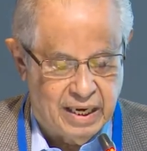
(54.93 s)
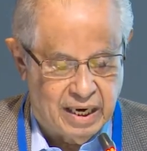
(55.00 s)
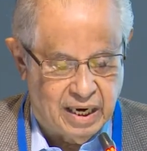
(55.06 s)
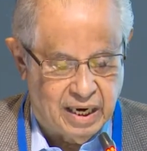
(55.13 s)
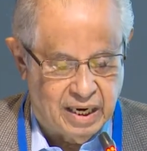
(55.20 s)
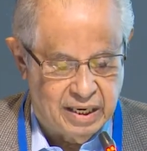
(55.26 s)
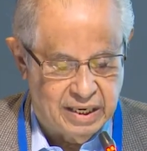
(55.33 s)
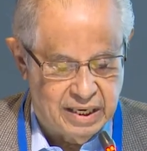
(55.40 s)

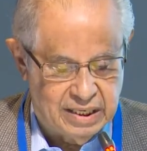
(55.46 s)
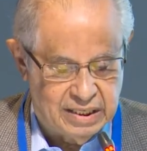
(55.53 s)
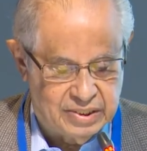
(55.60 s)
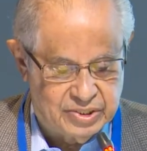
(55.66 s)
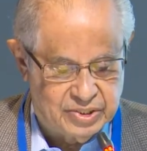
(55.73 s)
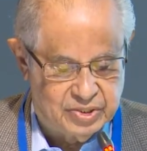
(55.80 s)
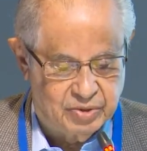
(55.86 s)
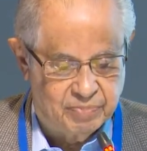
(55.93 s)
uh,
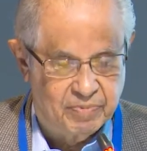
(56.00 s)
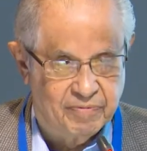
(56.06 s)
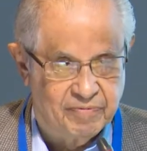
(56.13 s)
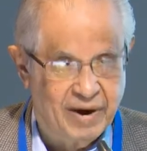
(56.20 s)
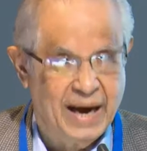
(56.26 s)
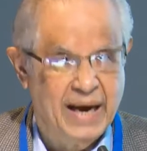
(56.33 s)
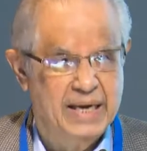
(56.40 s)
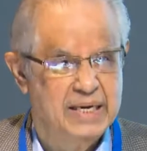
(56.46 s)
is to
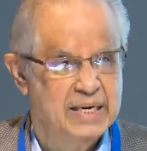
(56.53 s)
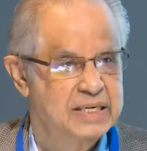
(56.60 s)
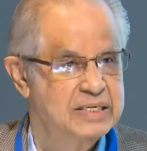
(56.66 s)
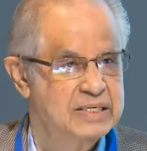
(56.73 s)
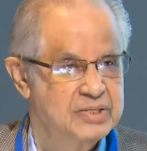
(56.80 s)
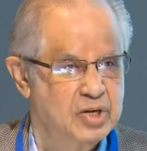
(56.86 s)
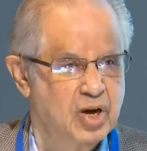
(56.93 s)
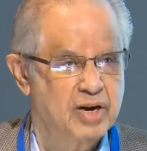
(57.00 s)
provide
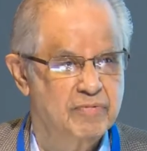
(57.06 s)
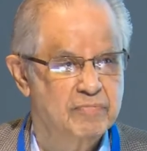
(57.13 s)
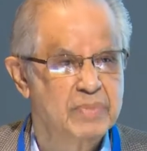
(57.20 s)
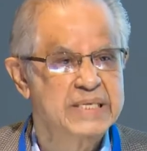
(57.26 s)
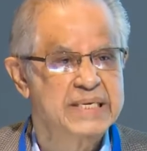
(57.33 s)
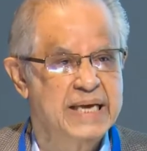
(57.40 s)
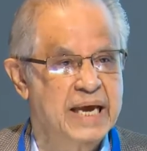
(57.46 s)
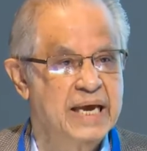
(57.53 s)
a sort of
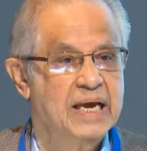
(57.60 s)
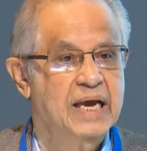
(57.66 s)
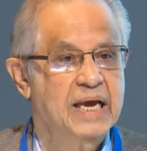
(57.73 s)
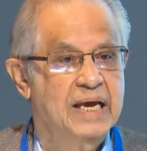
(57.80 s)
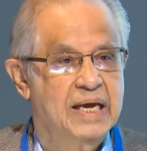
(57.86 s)
missing